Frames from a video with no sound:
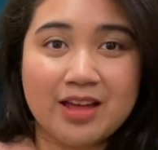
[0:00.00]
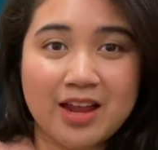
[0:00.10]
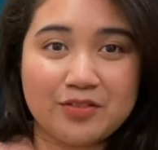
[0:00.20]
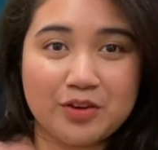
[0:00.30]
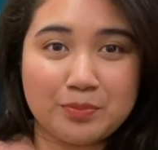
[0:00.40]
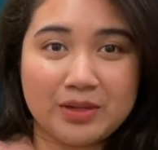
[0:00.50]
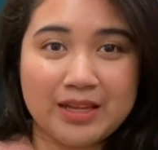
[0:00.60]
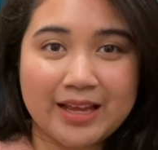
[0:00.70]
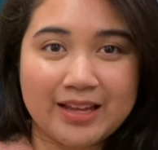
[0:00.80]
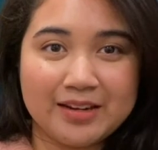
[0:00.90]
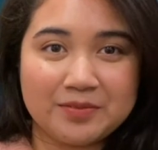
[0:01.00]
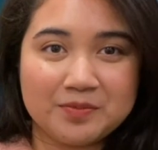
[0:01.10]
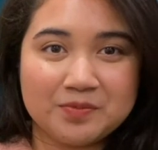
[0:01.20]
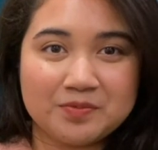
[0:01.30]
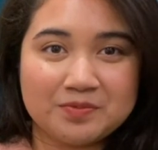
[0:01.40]
And I've got a plant.
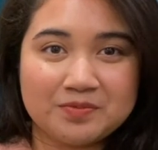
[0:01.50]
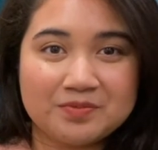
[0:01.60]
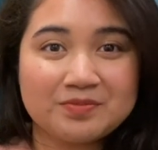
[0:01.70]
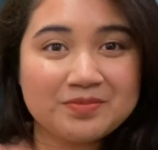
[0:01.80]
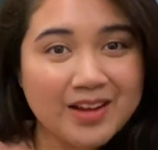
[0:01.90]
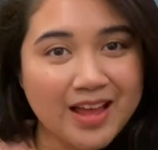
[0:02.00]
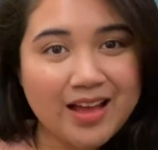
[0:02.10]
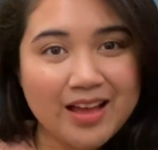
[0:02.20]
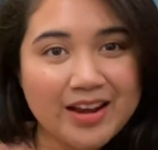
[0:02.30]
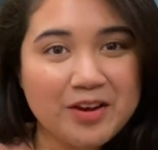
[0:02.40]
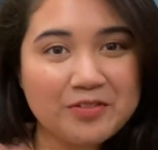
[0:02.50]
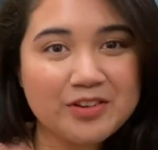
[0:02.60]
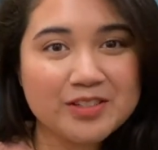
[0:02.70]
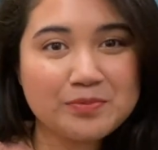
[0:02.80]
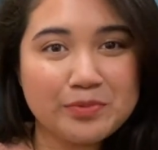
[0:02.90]
And now I've
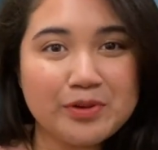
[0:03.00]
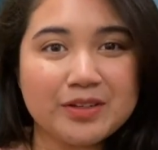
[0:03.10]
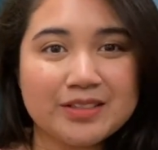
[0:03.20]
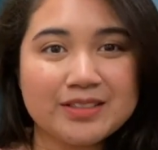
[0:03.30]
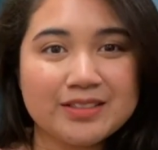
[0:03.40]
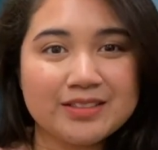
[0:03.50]
got some books.